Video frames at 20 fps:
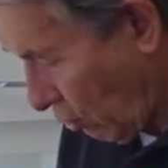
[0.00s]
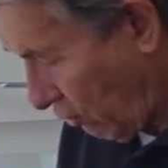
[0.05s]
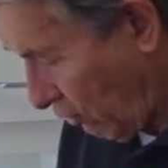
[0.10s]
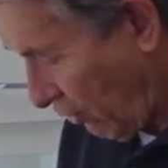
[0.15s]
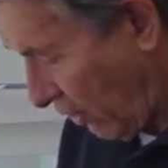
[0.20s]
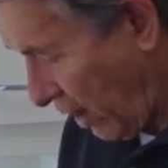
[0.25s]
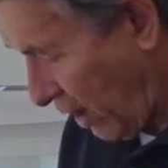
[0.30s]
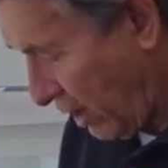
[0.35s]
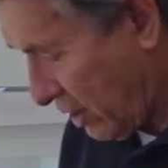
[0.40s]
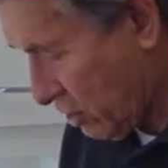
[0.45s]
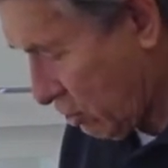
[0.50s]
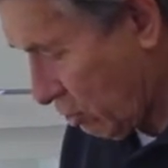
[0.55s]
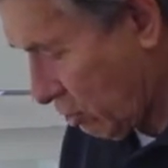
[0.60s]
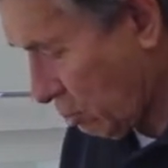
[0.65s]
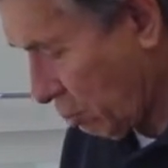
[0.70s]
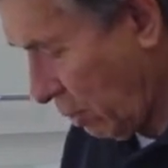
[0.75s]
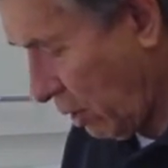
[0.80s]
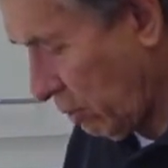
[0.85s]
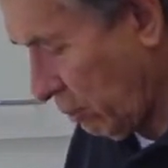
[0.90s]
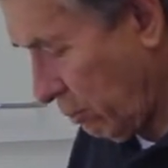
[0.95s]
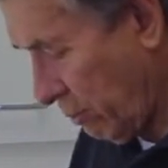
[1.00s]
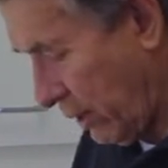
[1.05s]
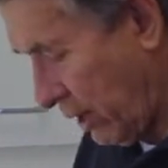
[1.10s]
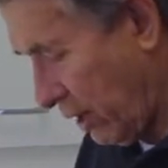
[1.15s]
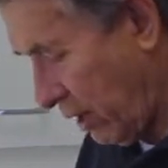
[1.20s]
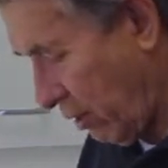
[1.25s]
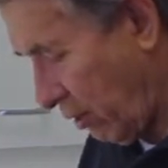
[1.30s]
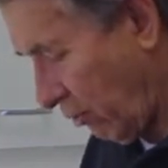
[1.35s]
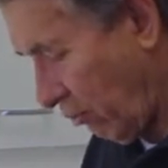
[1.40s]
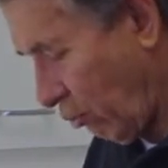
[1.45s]
fat, so it's probably made
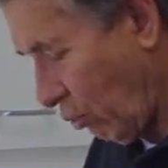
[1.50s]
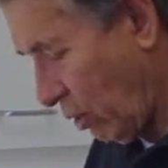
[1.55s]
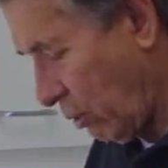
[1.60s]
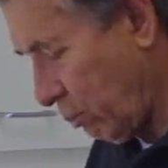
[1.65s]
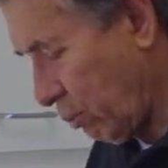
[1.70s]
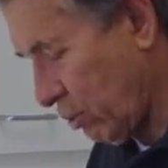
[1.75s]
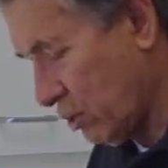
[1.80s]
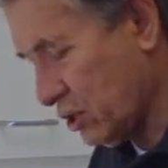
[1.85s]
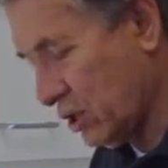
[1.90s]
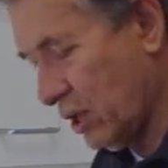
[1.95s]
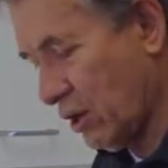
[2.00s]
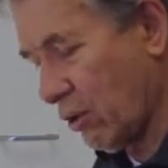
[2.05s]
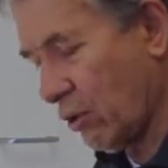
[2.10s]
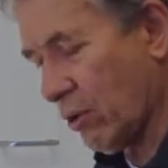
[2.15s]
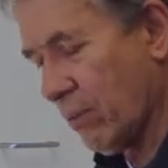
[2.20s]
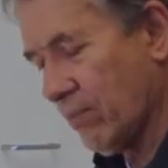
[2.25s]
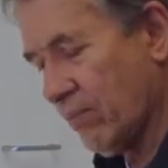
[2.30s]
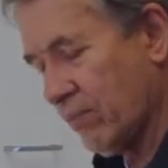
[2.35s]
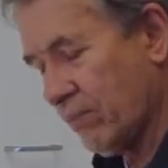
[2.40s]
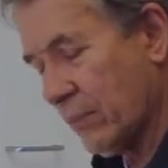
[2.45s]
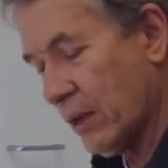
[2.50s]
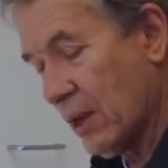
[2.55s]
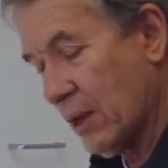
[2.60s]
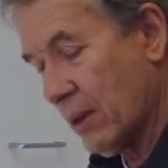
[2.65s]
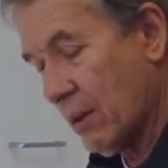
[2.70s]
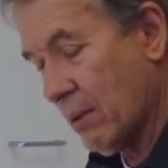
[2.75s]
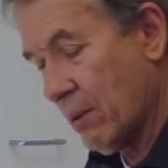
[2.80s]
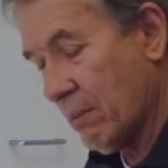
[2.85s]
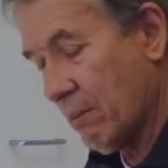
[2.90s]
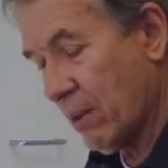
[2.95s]
out of 1% or
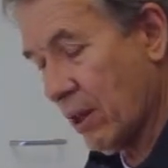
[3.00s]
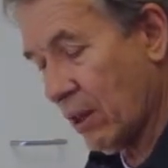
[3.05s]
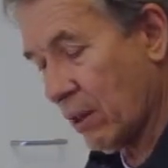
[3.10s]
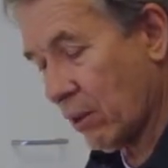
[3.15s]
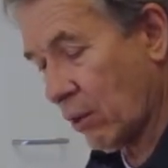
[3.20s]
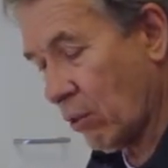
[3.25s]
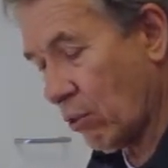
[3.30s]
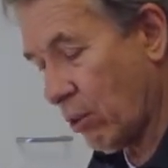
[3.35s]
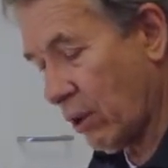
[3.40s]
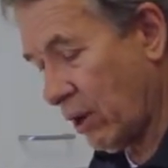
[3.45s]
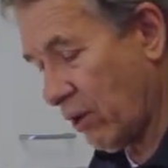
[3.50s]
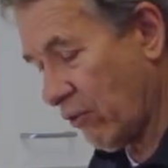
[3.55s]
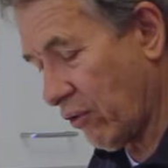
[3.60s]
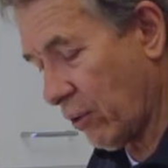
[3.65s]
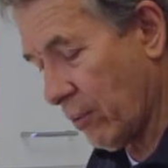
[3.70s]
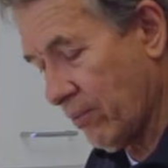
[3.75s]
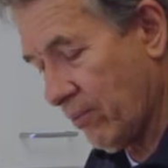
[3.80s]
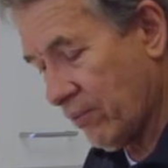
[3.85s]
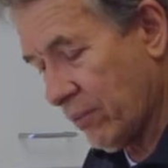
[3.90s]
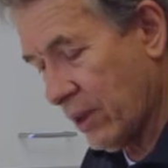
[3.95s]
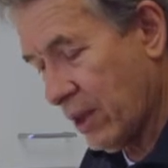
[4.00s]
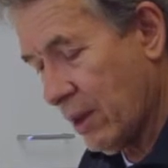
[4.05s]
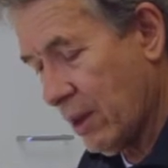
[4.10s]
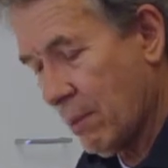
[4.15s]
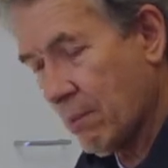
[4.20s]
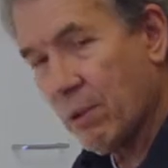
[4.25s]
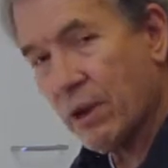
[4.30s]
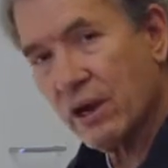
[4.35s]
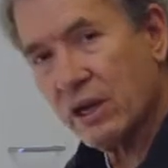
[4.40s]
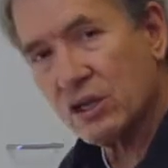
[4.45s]
milk or whatever.
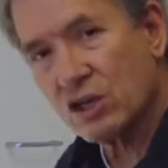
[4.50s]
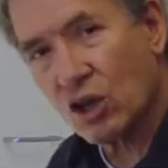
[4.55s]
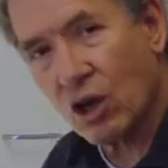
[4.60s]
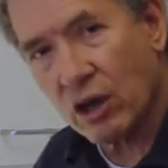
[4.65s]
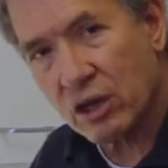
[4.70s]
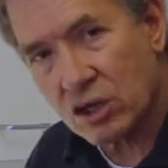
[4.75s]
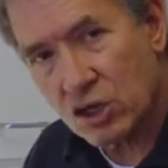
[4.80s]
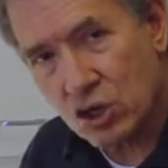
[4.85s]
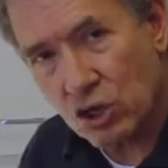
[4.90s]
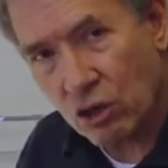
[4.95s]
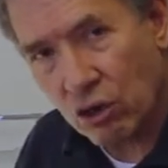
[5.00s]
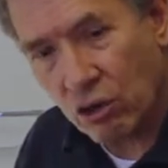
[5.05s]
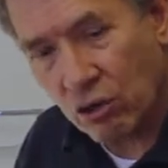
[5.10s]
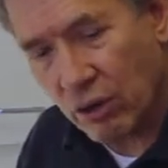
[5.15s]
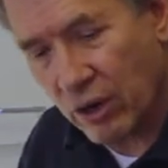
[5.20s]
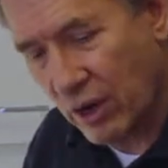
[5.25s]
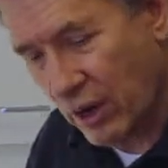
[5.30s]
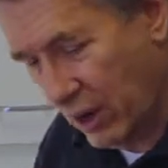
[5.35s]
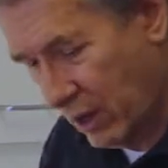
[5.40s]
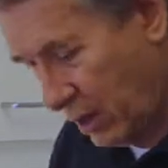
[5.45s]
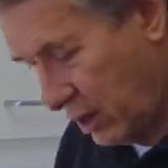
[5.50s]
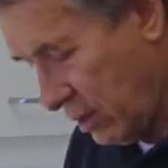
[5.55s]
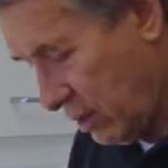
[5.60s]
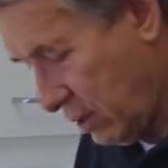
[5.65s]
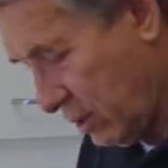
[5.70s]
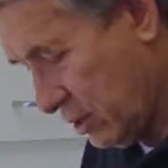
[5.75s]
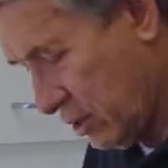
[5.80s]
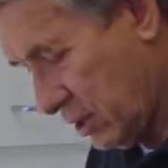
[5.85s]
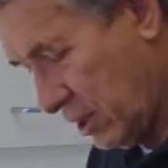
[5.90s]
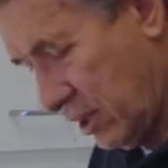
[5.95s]
But it's got sugar in it.
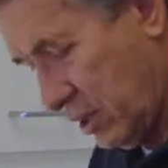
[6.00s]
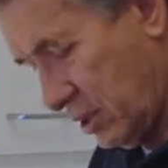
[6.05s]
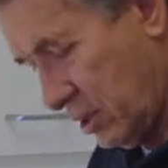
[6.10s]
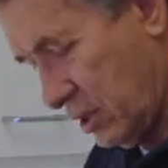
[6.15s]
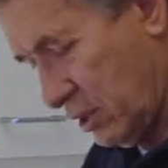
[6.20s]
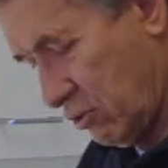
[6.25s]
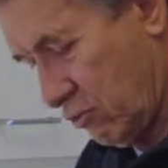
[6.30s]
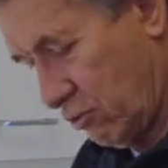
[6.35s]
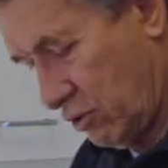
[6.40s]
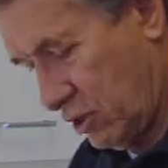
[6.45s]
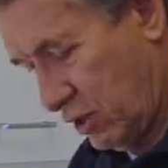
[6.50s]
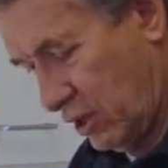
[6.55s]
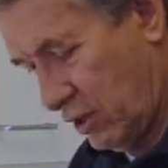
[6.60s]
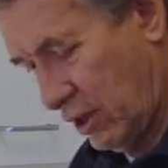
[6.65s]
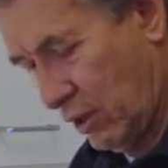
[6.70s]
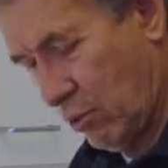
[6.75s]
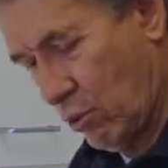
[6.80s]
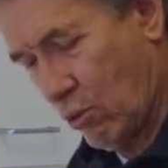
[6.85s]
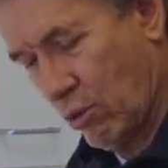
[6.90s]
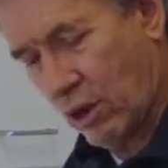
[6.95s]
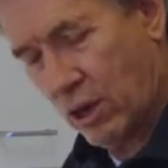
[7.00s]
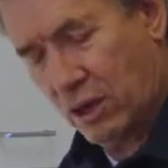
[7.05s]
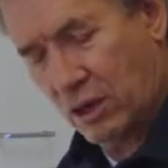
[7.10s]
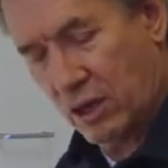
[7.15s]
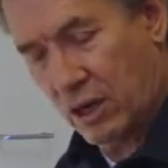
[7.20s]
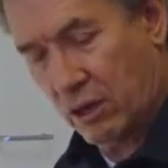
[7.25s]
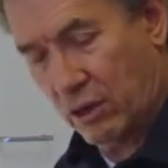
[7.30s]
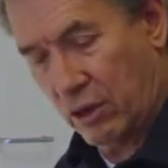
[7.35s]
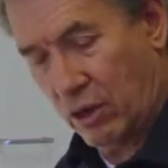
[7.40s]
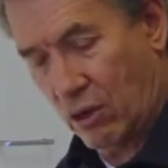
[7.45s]
See, it's interesting, they won't
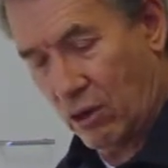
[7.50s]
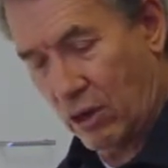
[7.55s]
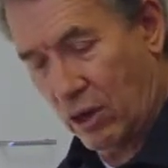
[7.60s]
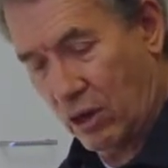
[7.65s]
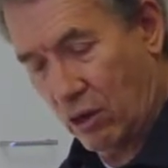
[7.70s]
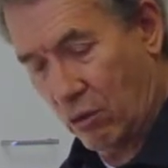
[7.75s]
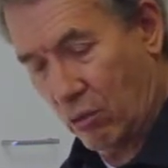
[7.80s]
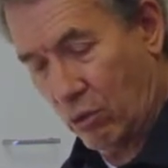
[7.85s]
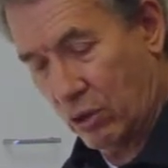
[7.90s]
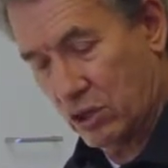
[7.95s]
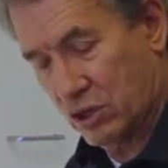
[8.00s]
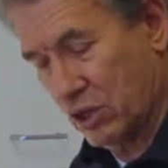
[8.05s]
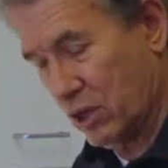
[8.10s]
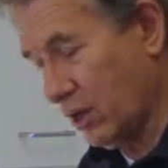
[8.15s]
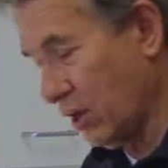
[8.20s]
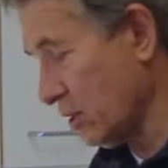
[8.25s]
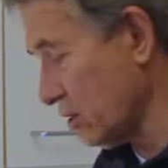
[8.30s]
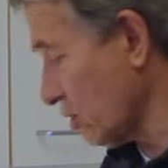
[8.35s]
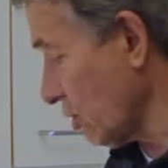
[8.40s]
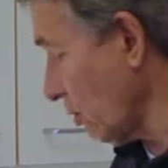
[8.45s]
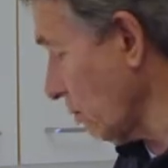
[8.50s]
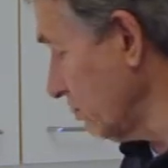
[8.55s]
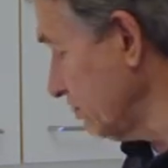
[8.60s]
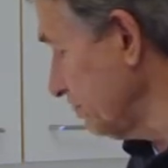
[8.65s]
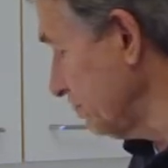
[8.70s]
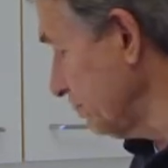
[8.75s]
tell you on here what's in it. So